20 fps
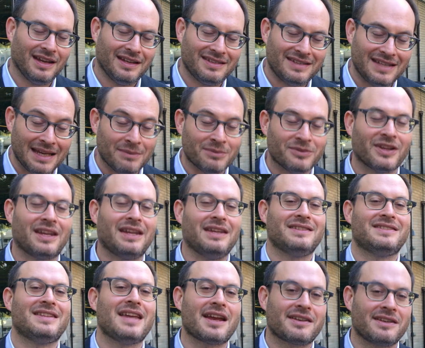he seems like
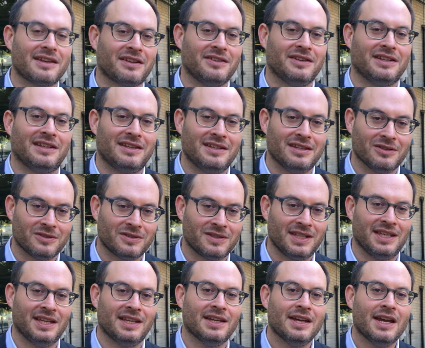he's technically
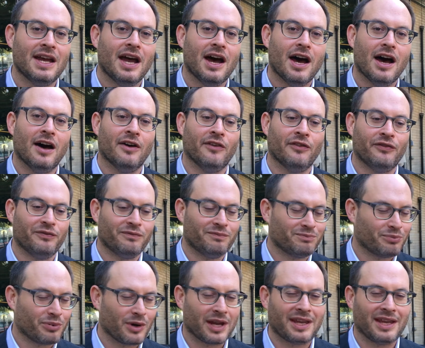guilty of
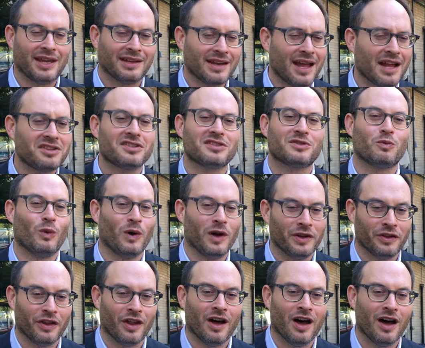breaking not just
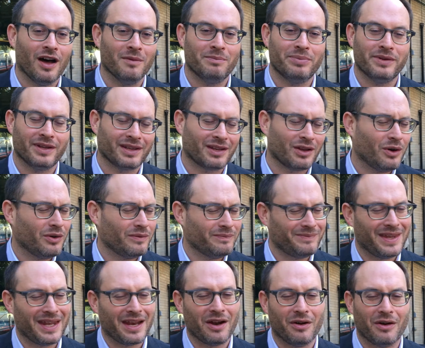one law, but
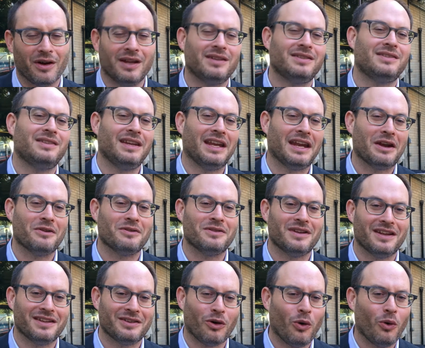
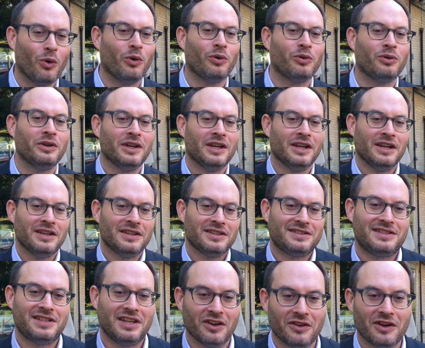a whole
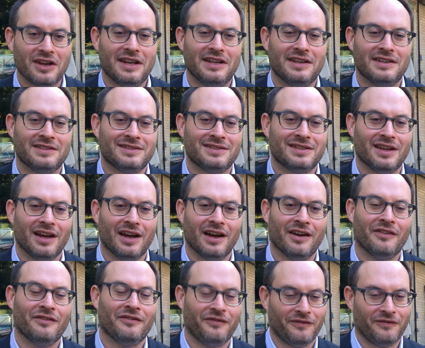series
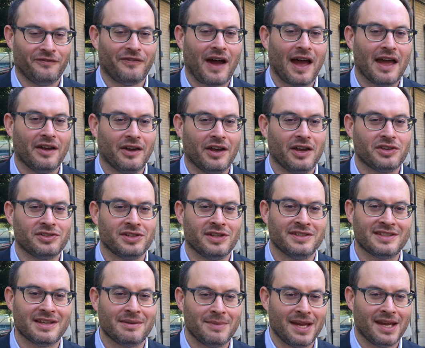of
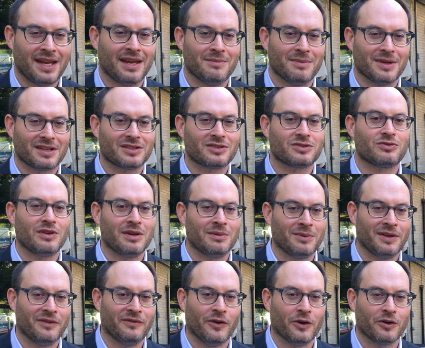violations that make him
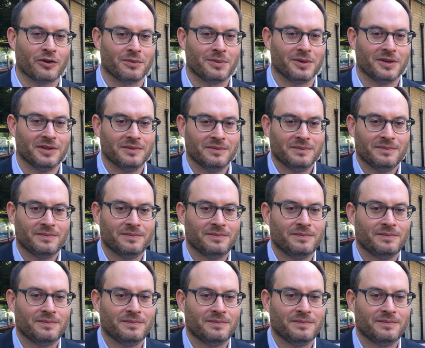extremely vulnerable.